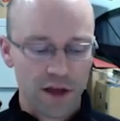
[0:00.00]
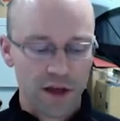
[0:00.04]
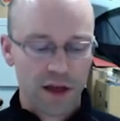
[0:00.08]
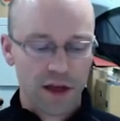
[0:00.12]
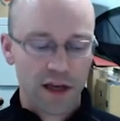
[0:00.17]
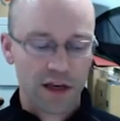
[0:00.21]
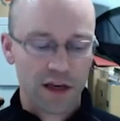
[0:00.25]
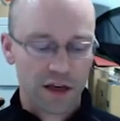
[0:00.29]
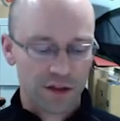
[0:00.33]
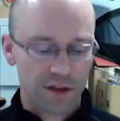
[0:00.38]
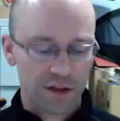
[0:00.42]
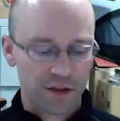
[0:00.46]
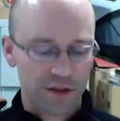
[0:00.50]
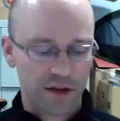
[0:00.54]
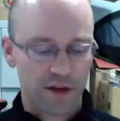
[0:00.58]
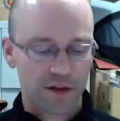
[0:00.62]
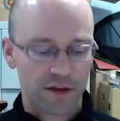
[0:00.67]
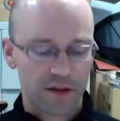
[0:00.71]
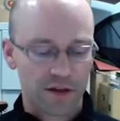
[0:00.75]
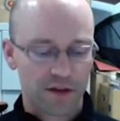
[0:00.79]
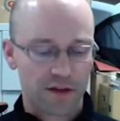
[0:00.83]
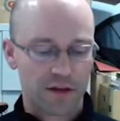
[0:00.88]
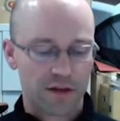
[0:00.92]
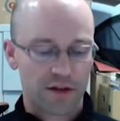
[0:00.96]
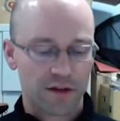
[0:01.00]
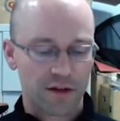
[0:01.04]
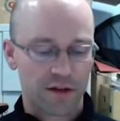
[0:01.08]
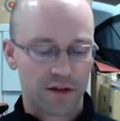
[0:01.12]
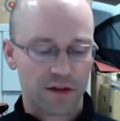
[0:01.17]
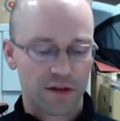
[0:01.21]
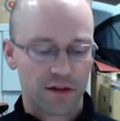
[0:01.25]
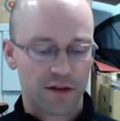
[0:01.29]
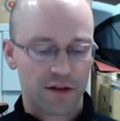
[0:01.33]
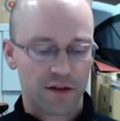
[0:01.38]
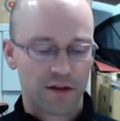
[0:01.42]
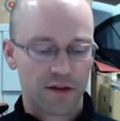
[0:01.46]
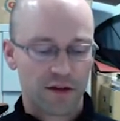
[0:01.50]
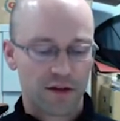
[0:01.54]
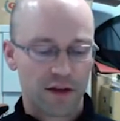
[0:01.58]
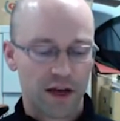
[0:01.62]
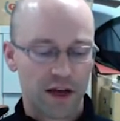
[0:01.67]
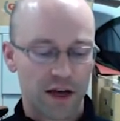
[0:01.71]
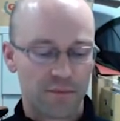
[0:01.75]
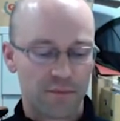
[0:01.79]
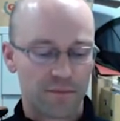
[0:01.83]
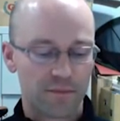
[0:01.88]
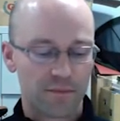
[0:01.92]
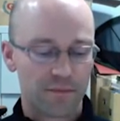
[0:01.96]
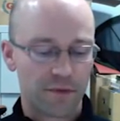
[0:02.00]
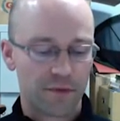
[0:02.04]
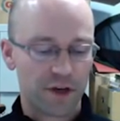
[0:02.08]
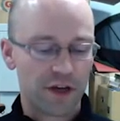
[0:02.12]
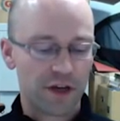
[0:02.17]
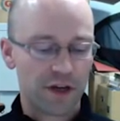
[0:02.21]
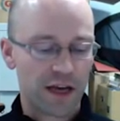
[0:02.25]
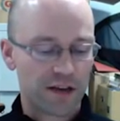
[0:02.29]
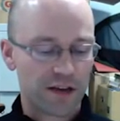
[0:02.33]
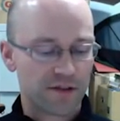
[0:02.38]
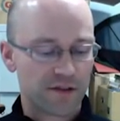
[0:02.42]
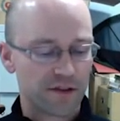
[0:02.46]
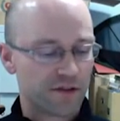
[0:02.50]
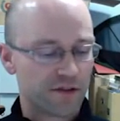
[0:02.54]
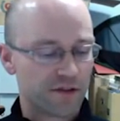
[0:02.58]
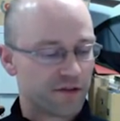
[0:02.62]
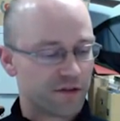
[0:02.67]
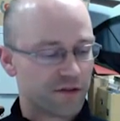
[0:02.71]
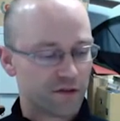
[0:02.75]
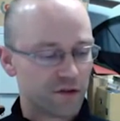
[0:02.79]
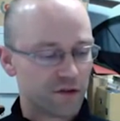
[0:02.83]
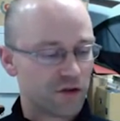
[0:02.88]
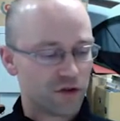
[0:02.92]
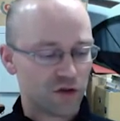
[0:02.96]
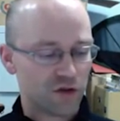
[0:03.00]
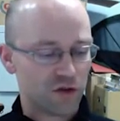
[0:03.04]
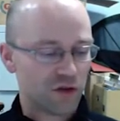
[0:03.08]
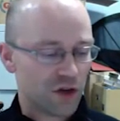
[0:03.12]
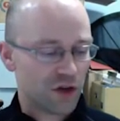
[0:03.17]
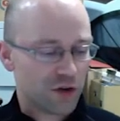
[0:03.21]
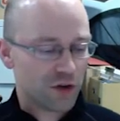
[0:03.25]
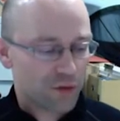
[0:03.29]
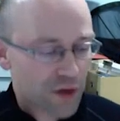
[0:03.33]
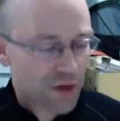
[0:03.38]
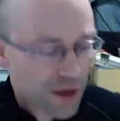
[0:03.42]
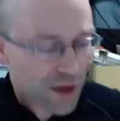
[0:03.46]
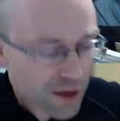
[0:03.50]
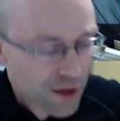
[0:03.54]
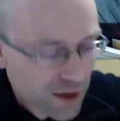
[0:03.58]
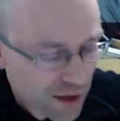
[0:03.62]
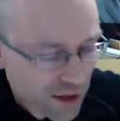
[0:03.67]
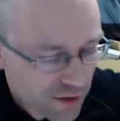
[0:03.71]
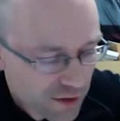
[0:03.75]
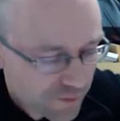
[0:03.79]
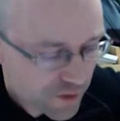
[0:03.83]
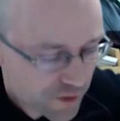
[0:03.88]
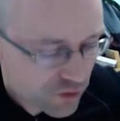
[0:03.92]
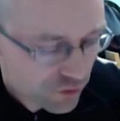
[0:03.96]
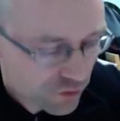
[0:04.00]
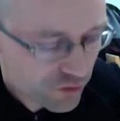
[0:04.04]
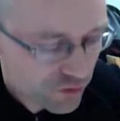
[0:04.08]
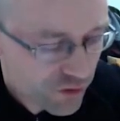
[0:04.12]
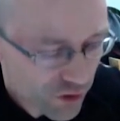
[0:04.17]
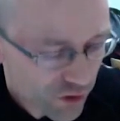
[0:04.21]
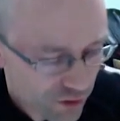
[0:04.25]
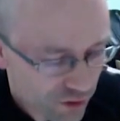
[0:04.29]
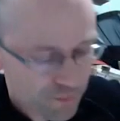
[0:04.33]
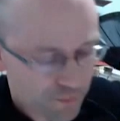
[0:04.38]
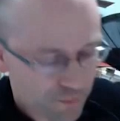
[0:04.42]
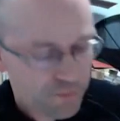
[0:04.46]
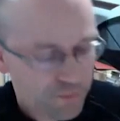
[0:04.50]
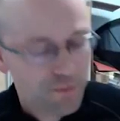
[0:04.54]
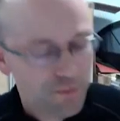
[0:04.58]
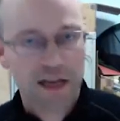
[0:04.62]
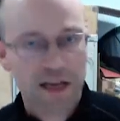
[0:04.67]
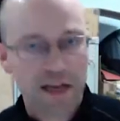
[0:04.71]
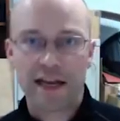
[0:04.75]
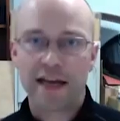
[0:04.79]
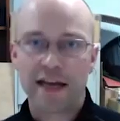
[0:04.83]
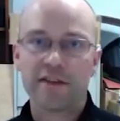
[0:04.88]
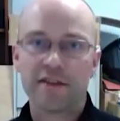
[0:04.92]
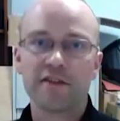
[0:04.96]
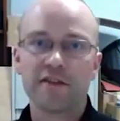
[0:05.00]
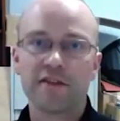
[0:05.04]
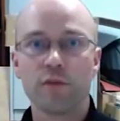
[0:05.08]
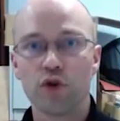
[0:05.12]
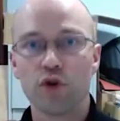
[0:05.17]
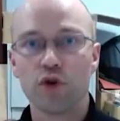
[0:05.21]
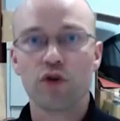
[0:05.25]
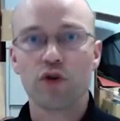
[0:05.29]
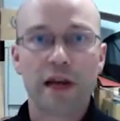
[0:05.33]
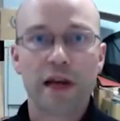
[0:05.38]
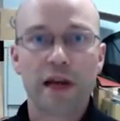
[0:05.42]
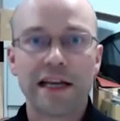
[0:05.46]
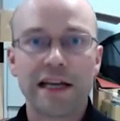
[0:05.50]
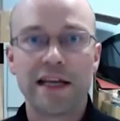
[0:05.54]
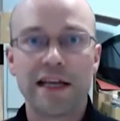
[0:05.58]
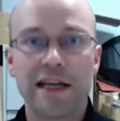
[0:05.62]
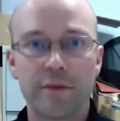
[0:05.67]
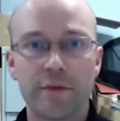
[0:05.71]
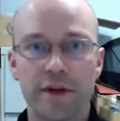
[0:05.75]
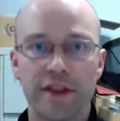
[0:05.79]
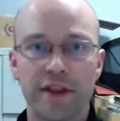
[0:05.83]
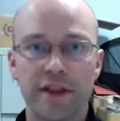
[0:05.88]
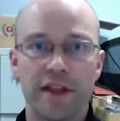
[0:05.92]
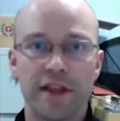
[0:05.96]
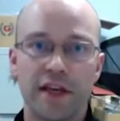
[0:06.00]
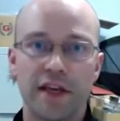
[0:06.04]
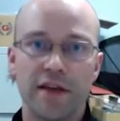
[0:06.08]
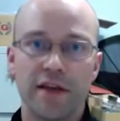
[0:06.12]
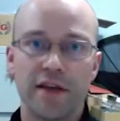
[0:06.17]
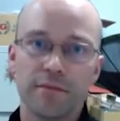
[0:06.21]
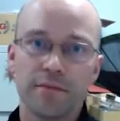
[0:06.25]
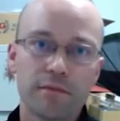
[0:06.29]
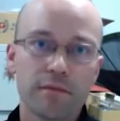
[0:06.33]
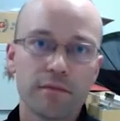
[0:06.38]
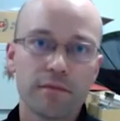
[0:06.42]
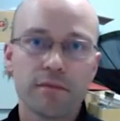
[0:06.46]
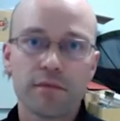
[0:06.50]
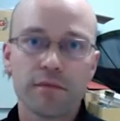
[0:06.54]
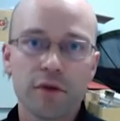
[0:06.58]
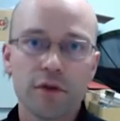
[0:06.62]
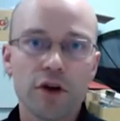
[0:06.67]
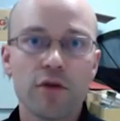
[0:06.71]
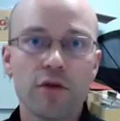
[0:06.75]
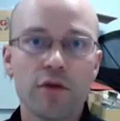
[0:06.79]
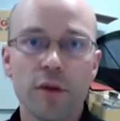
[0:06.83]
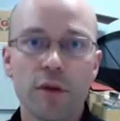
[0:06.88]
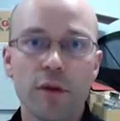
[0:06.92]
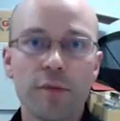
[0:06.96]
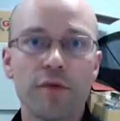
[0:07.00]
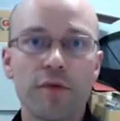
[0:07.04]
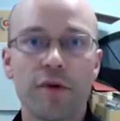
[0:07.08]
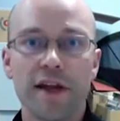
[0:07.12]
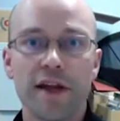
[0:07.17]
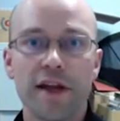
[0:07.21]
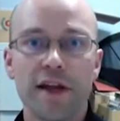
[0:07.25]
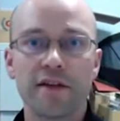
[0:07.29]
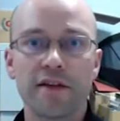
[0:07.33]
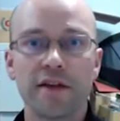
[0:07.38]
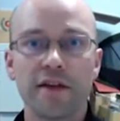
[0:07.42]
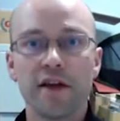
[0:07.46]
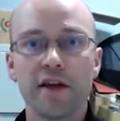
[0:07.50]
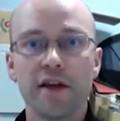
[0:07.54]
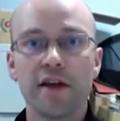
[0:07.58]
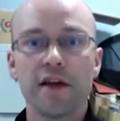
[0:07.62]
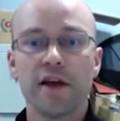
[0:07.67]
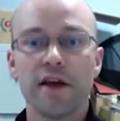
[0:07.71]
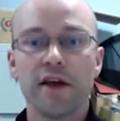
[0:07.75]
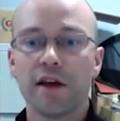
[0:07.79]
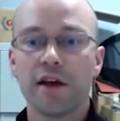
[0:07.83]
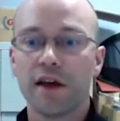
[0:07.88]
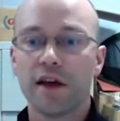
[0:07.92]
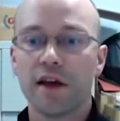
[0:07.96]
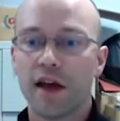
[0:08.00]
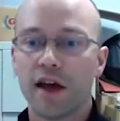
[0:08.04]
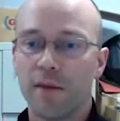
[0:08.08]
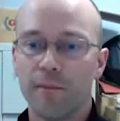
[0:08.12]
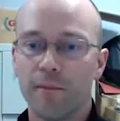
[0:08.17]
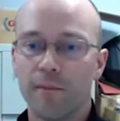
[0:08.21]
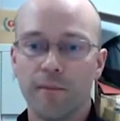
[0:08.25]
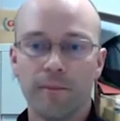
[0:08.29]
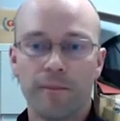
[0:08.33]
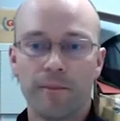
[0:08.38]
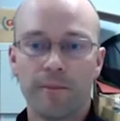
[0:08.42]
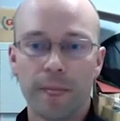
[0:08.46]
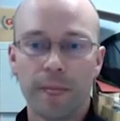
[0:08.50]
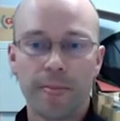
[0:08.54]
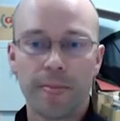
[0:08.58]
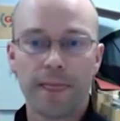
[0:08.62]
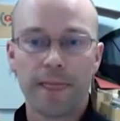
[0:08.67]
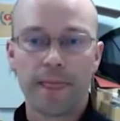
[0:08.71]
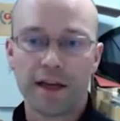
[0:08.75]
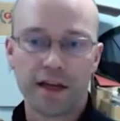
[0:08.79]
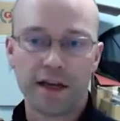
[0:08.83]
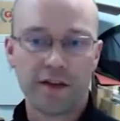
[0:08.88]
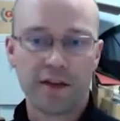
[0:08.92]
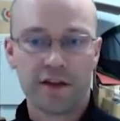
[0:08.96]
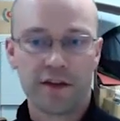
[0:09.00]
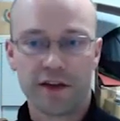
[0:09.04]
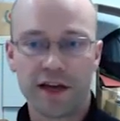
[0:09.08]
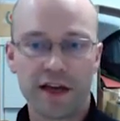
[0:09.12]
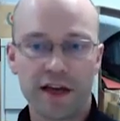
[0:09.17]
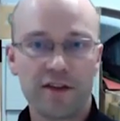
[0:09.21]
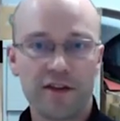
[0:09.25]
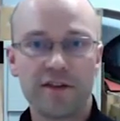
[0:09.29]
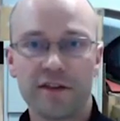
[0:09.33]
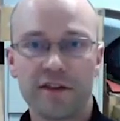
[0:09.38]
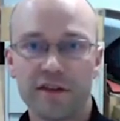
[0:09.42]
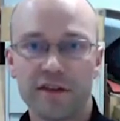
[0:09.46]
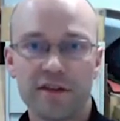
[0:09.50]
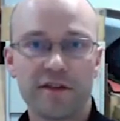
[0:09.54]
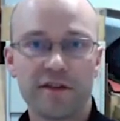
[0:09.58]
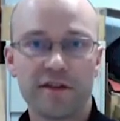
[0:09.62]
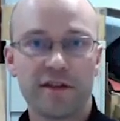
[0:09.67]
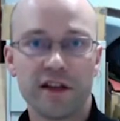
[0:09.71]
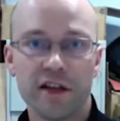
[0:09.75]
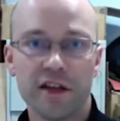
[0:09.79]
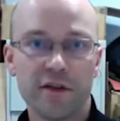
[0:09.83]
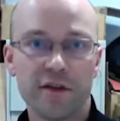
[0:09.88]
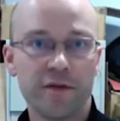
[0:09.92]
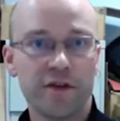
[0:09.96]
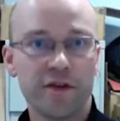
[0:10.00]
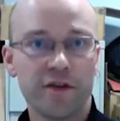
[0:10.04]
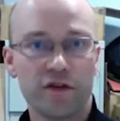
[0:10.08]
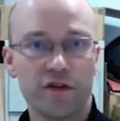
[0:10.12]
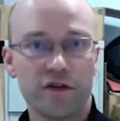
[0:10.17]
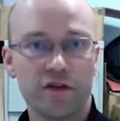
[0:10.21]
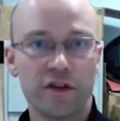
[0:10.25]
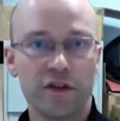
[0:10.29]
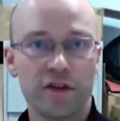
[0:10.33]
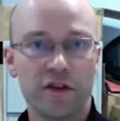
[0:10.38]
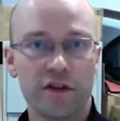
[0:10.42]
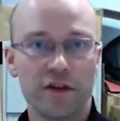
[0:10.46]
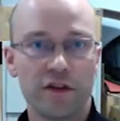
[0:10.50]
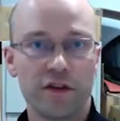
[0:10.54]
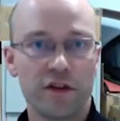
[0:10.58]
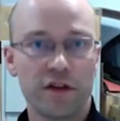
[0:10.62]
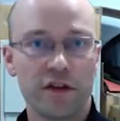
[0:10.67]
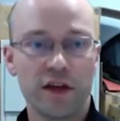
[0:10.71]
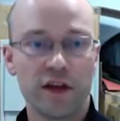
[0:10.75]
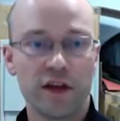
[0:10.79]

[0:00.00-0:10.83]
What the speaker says: In other cases, individuals can make nests more quickly when they cooperate. In other cases, individuals can